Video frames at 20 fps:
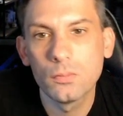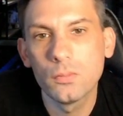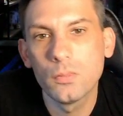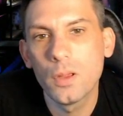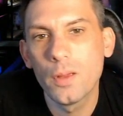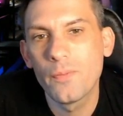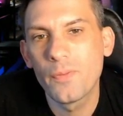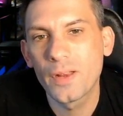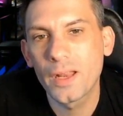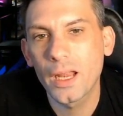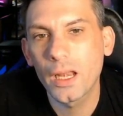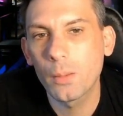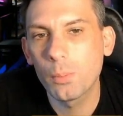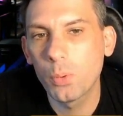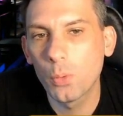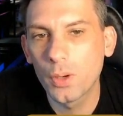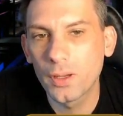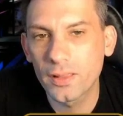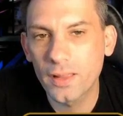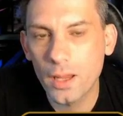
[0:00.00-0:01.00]
If at any
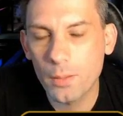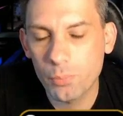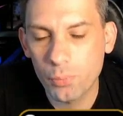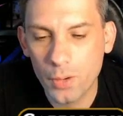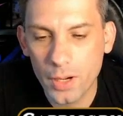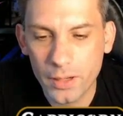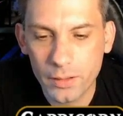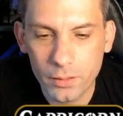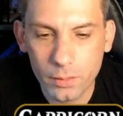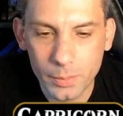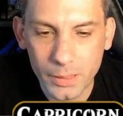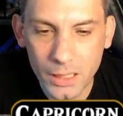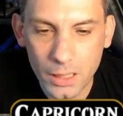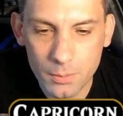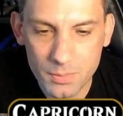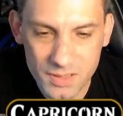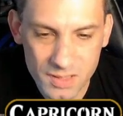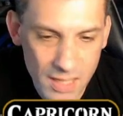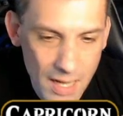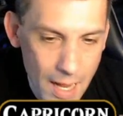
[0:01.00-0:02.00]
point that Predator
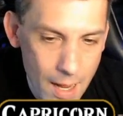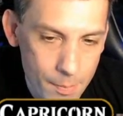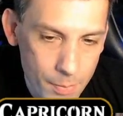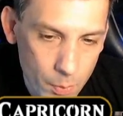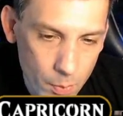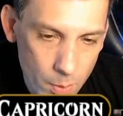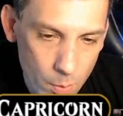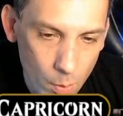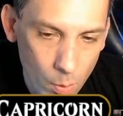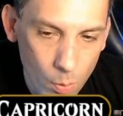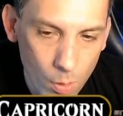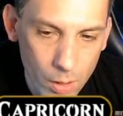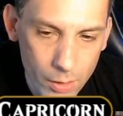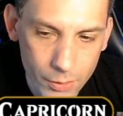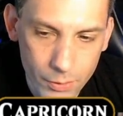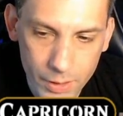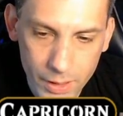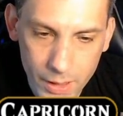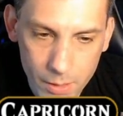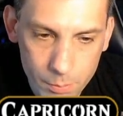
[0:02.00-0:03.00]
becomes tapped, we will
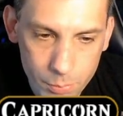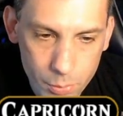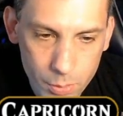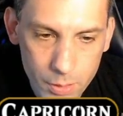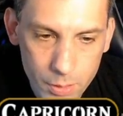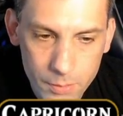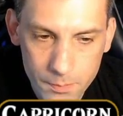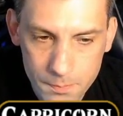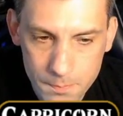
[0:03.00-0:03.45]
Wandering Emperor.